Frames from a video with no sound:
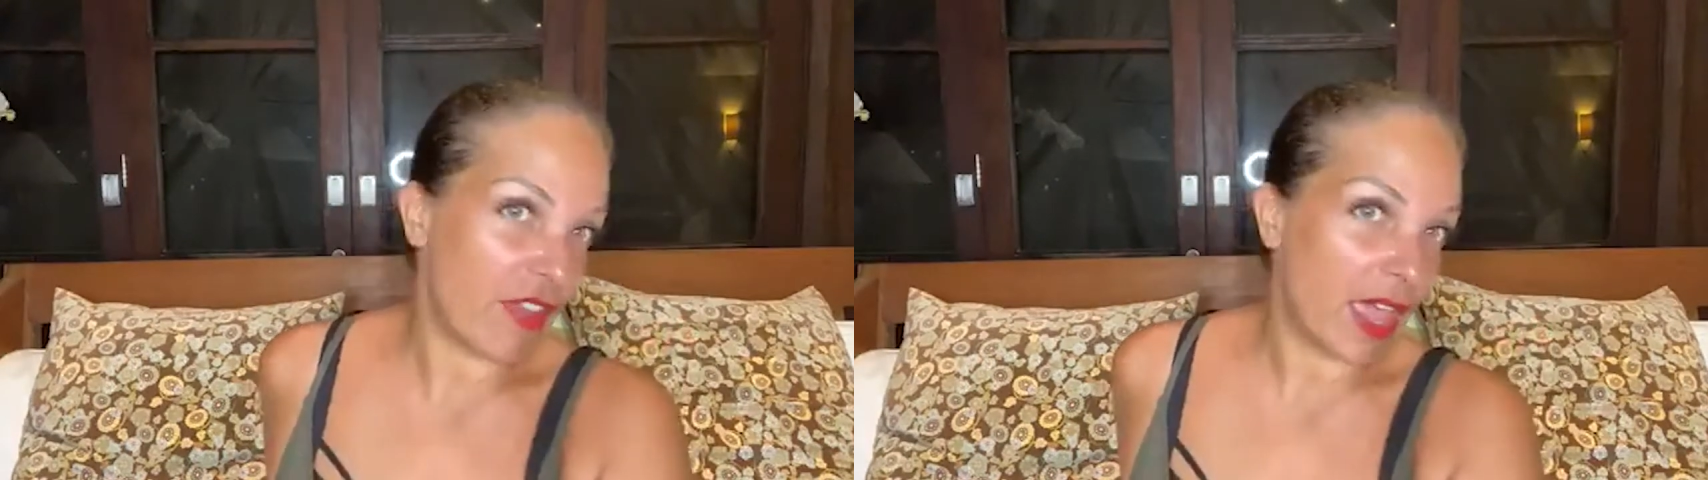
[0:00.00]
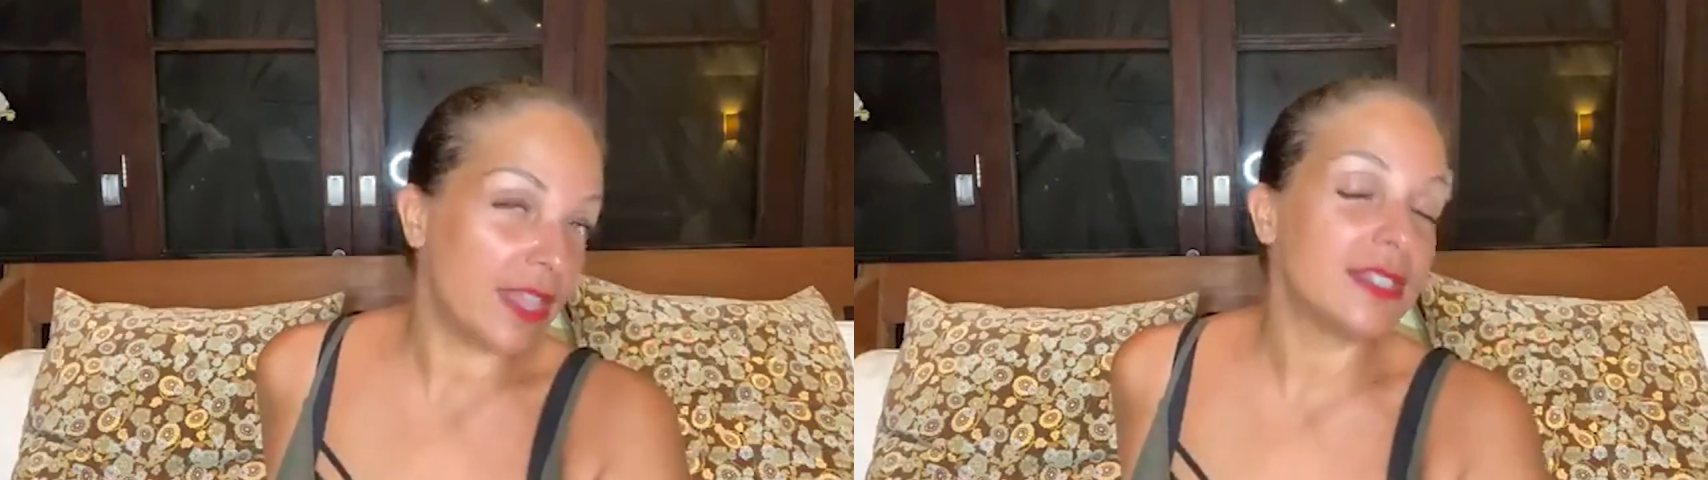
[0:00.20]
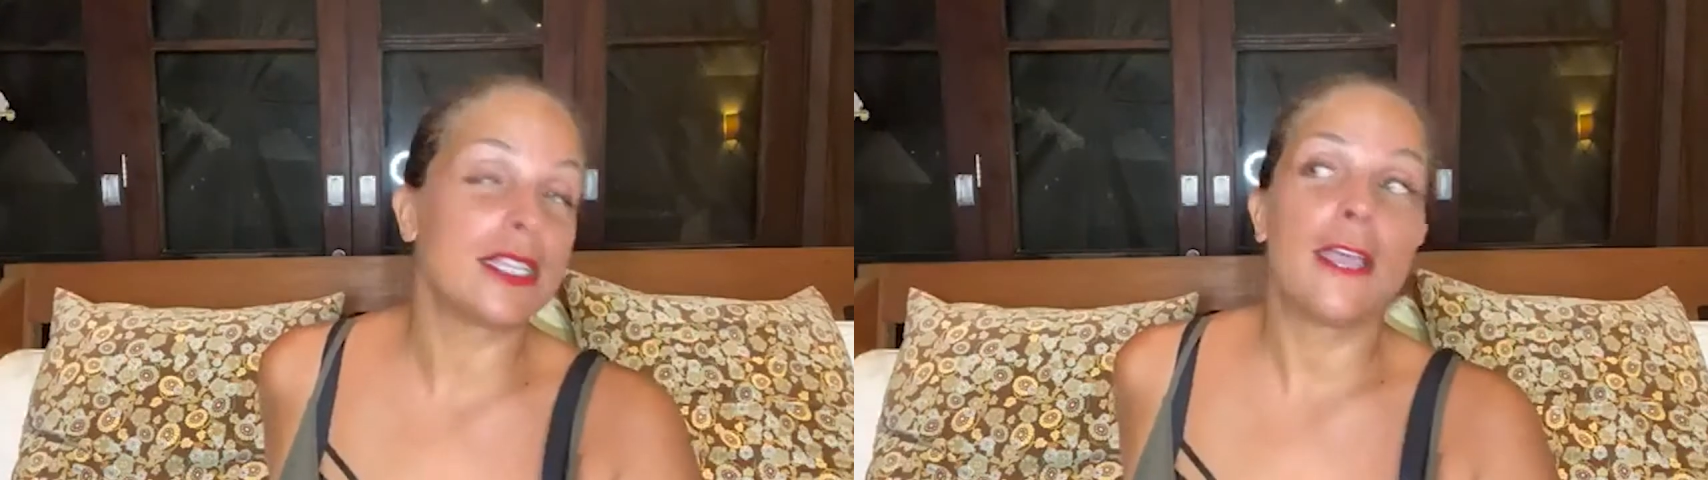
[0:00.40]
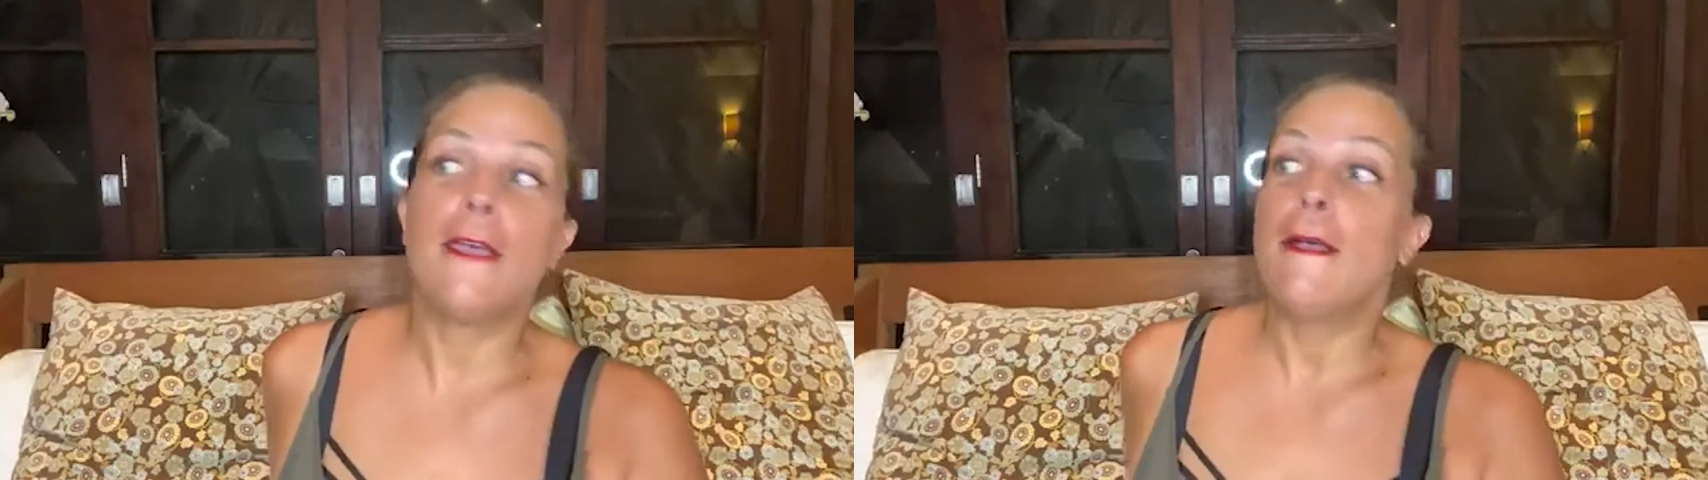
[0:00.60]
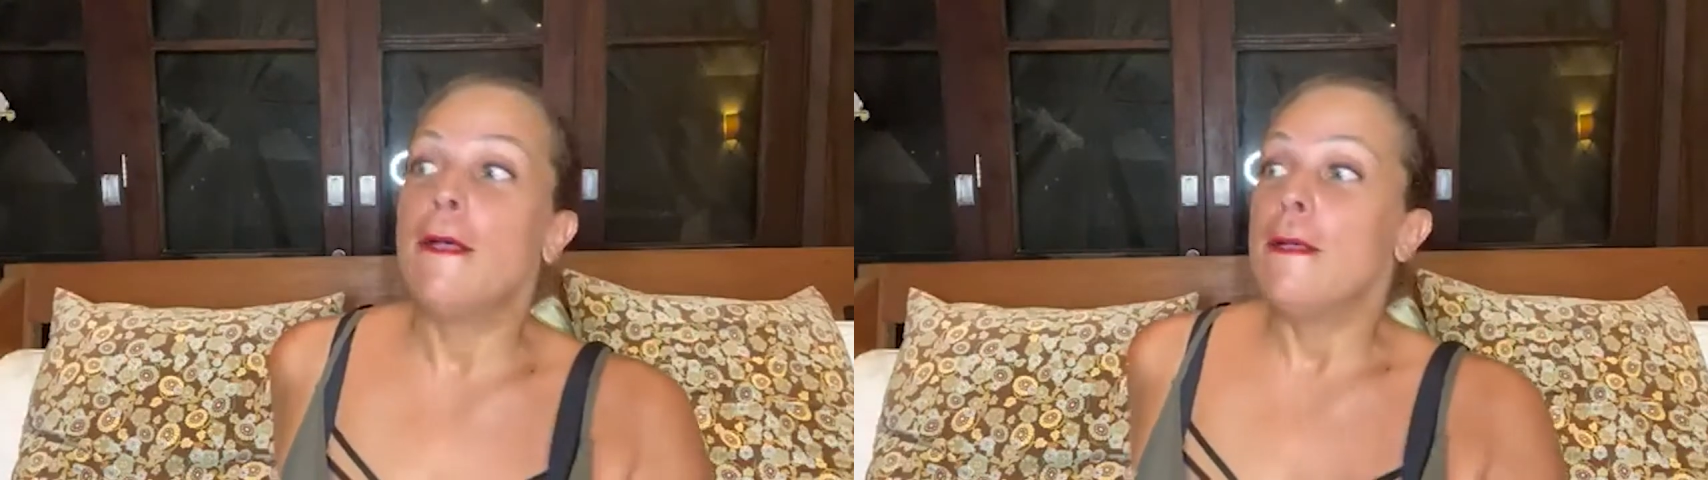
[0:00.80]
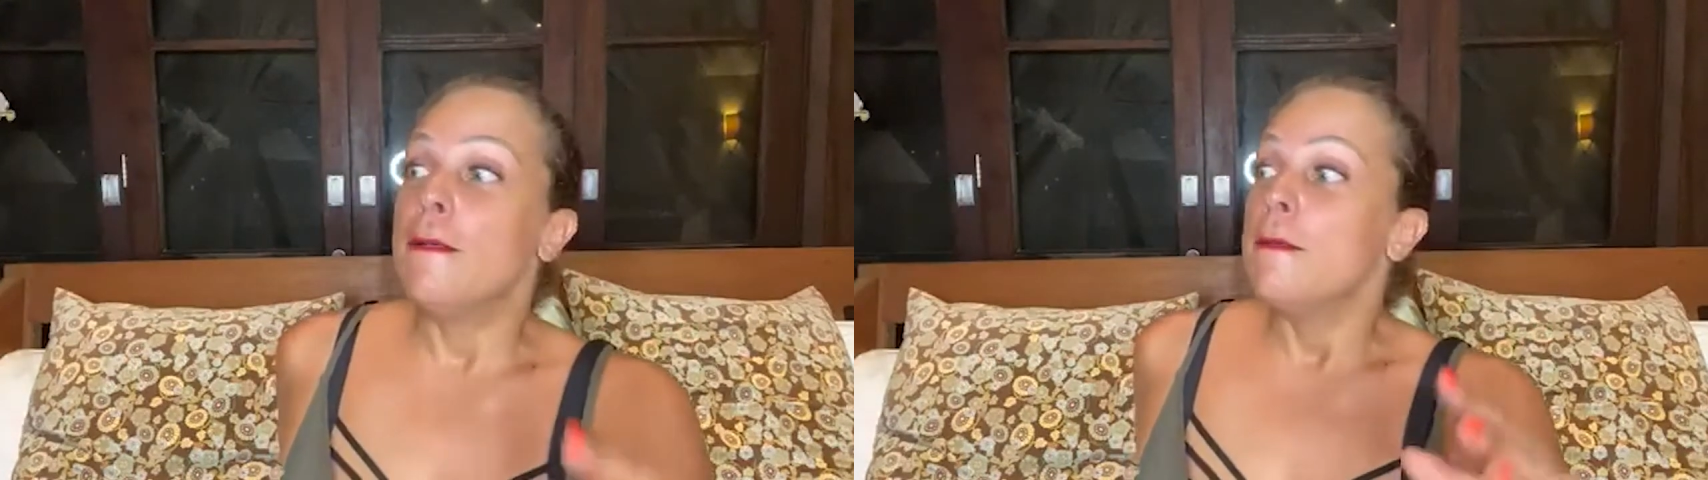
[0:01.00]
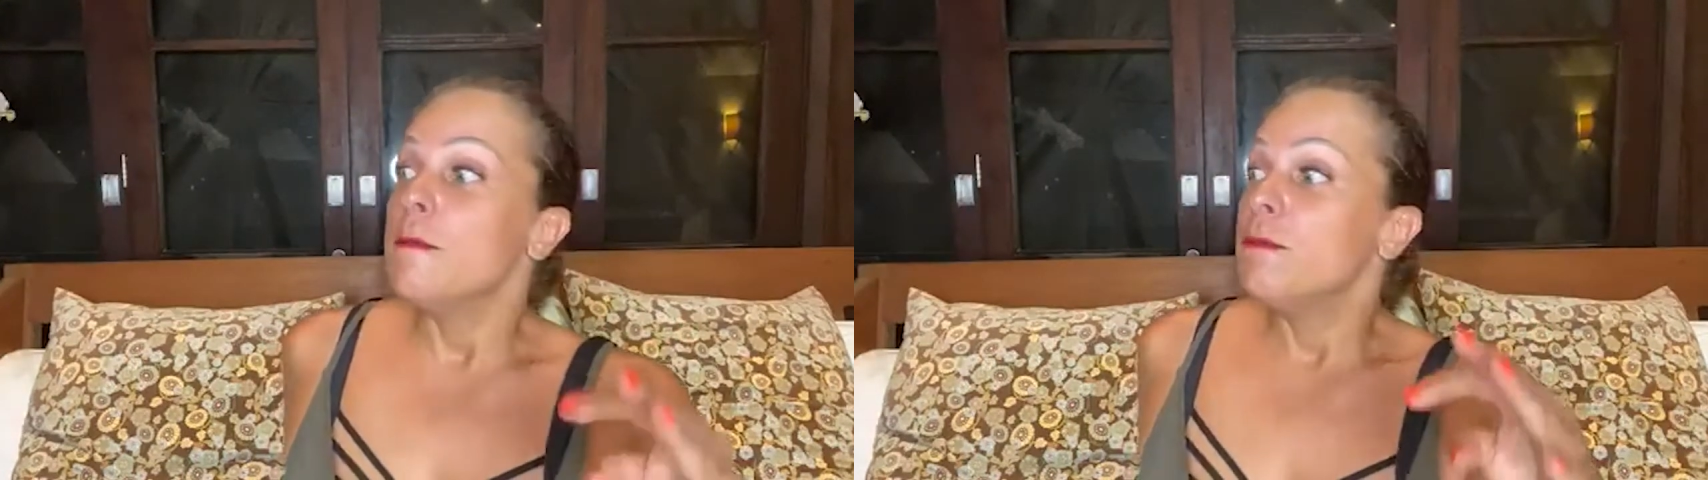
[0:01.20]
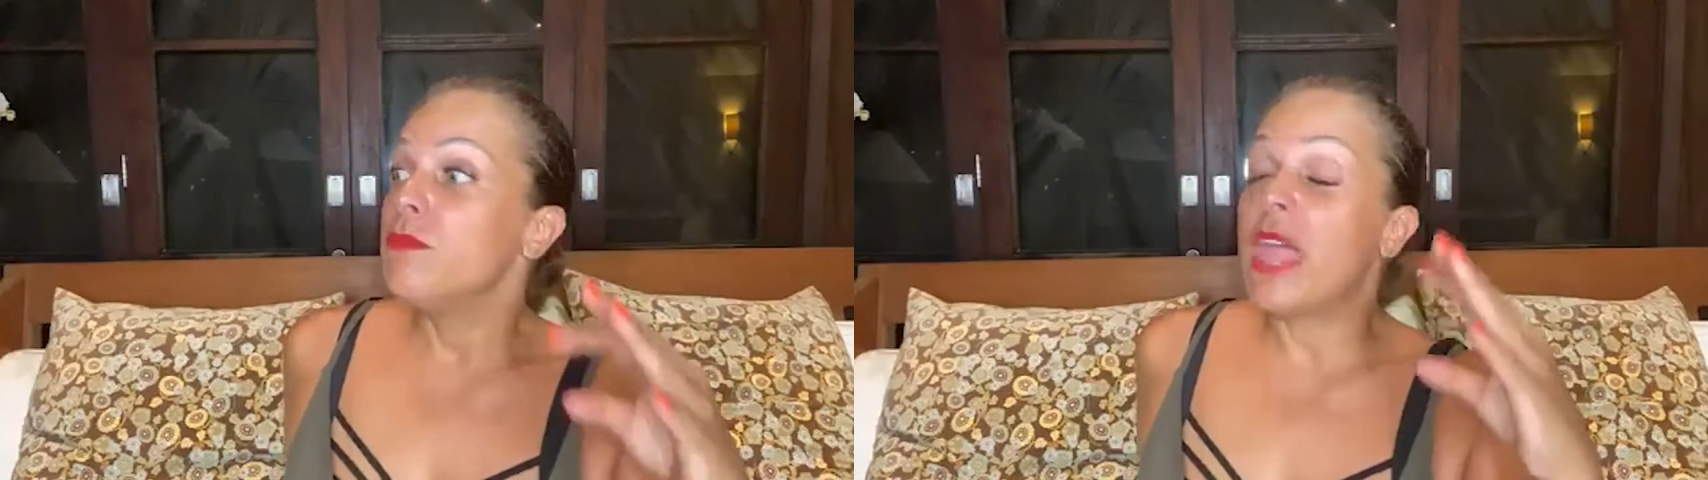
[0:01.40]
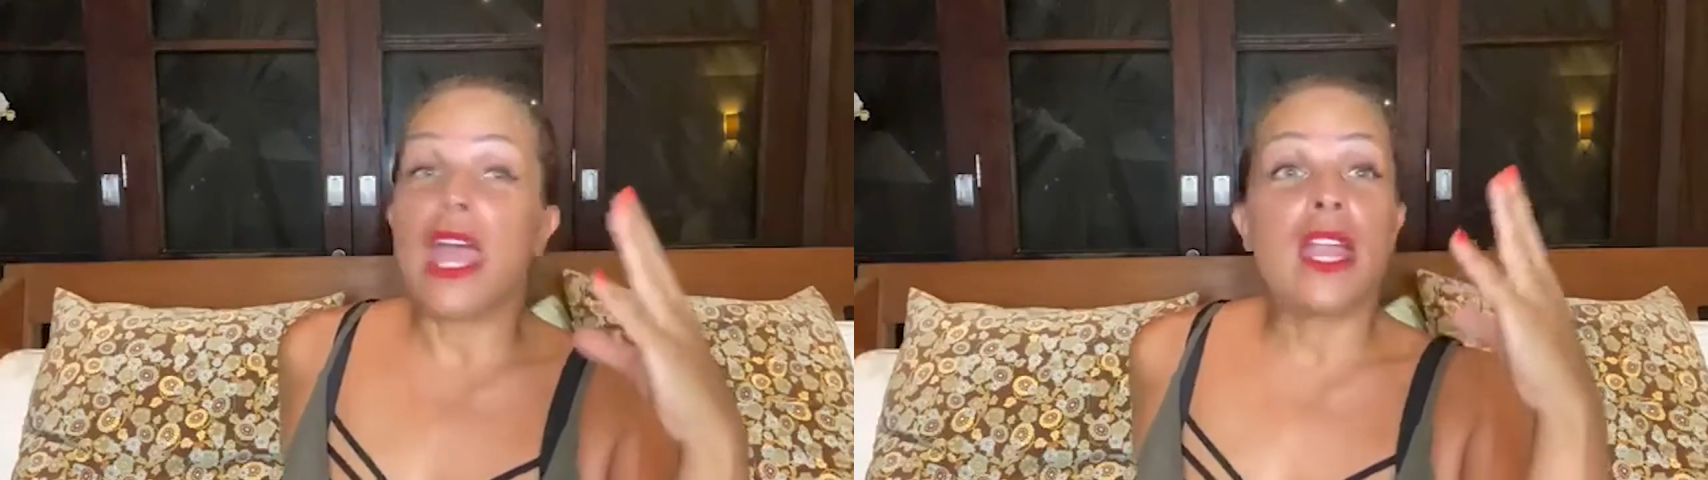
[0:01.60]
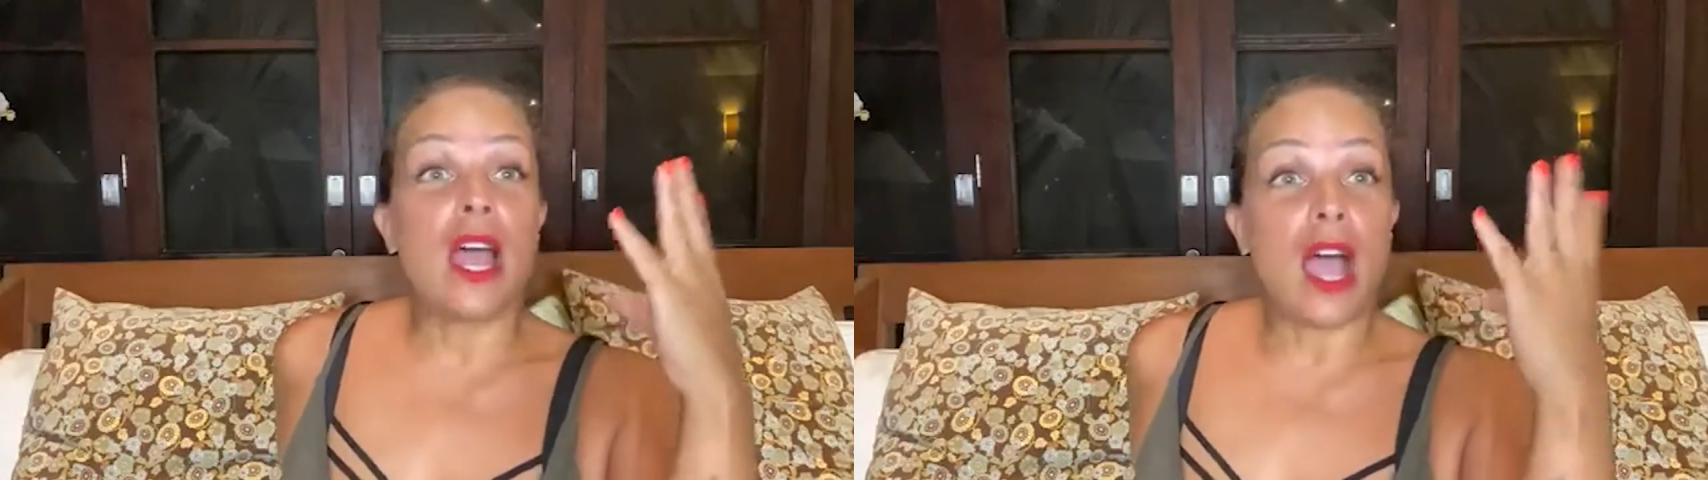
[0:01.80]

face that